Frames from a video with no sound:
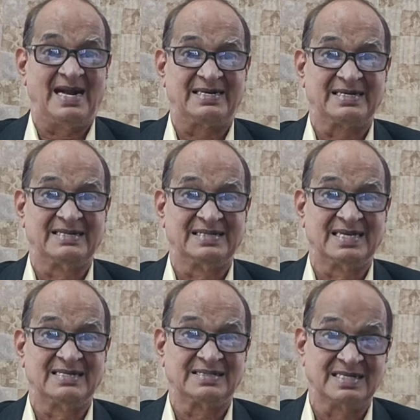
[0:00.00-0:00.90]

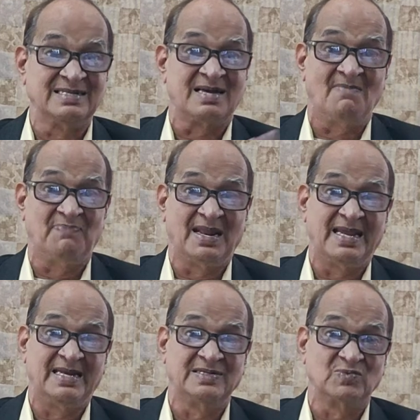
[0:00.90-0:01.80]
practices in
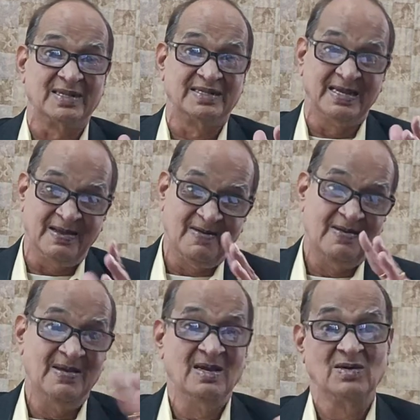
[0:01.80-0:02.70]
compliance with the
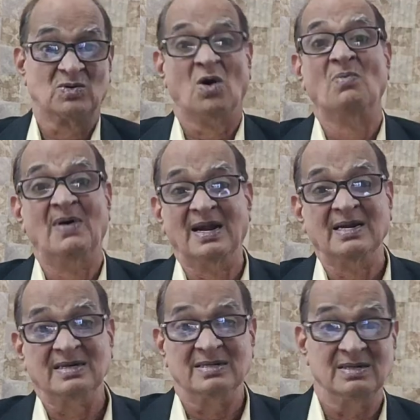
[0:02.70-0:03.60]

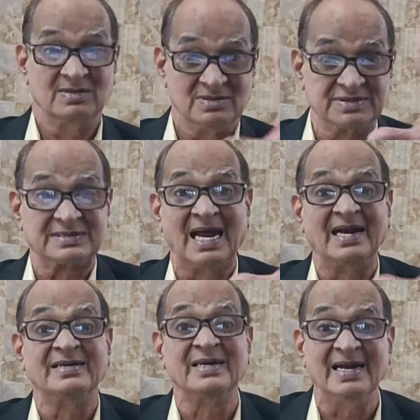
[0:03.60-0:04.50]
global
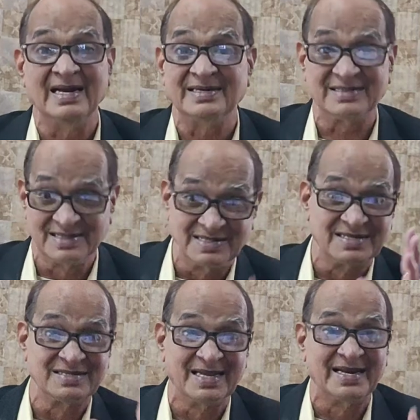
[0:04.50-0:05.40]
standards.
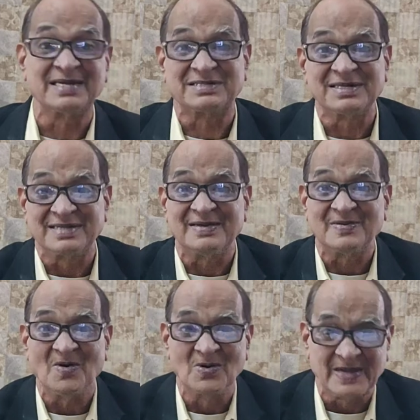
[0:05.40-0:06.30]
This is the next
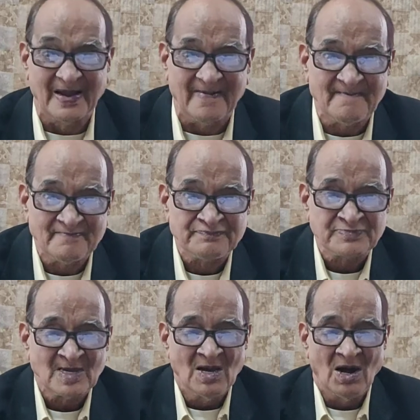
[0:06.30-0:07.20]
thing. Okay.
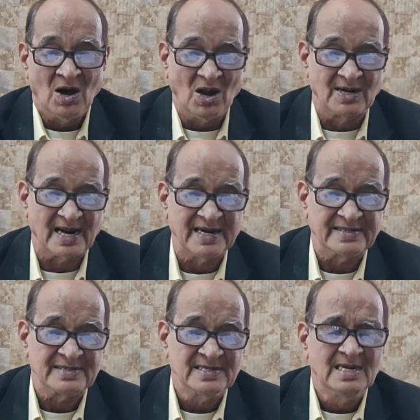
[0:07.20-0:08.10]
All
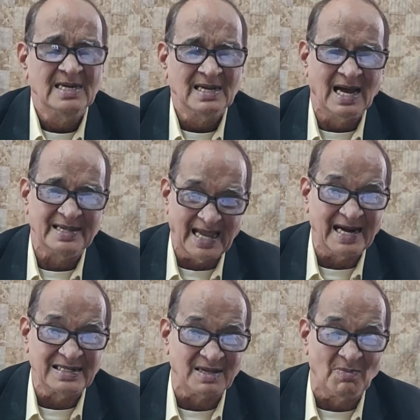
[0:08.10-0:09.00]
right. Uh,
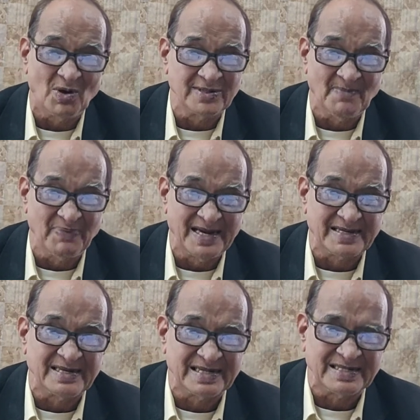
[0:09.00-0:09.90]
that is about the
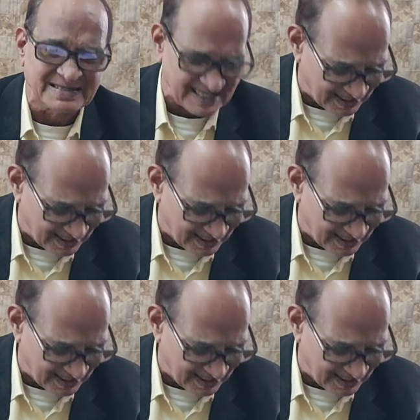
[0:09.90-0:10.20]
patenting